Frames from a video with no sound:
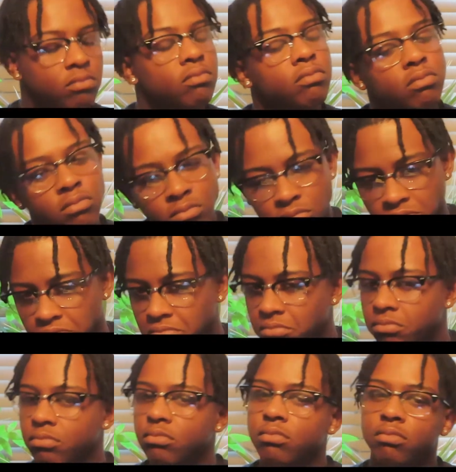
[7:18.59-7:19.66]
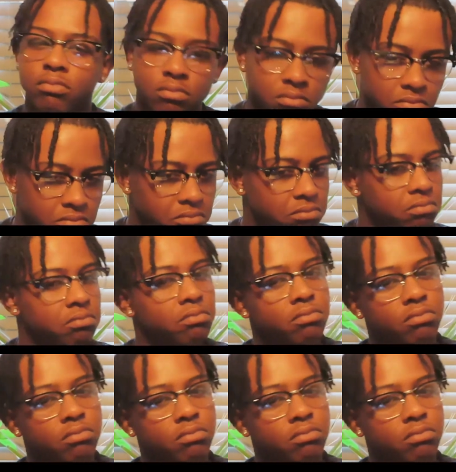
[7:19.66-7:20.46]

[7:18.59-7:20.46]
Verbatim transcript: Love is a drug.